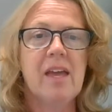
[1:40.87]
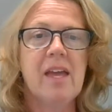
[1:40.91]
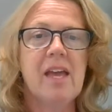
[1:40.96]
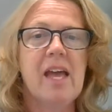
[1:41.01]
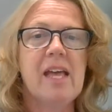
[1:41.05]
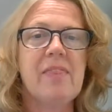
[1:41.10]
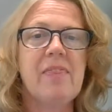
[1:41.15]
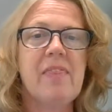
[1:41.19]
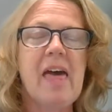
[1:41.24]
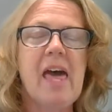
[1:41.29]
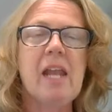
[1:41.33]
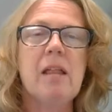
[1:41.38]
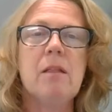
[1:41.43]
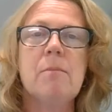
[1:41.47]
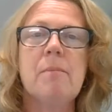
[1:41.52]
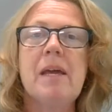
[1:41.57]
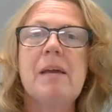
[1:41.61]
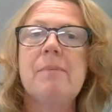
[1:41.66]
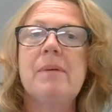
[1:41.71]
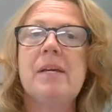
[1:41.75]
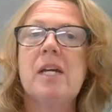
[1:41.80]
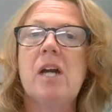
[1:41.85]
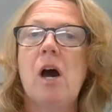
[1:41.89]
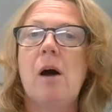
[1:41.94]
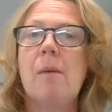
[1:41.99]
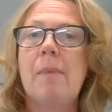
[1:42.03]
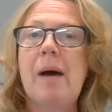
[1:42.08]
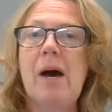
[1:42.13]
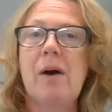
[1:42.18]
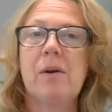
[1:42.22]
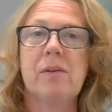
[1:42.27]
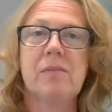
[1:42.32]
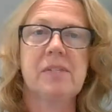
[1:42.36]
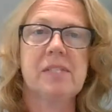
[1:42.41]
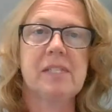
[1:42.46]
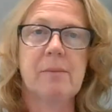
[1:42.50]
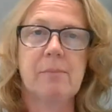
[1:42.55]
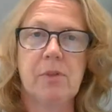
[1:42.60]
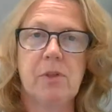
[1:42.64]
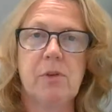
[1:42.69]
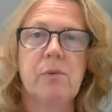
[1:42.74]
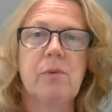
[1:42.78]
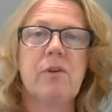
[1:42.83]
And that'll maybe come out of
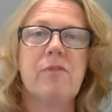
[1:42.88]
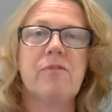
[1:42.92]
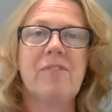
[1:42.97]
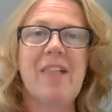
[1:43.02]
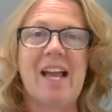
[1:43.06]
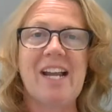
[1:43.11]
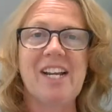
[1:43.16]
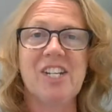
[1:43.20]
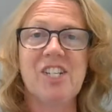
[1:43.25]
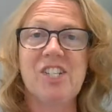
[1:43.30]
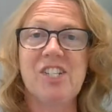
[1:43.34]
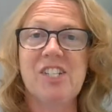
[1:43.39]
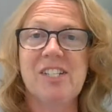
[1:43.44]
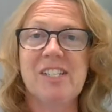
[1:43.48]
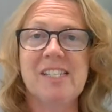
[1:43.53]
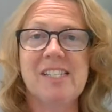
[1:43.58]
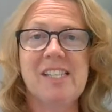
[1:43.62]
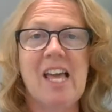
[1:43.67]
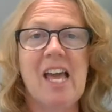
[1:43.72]
some of the reflections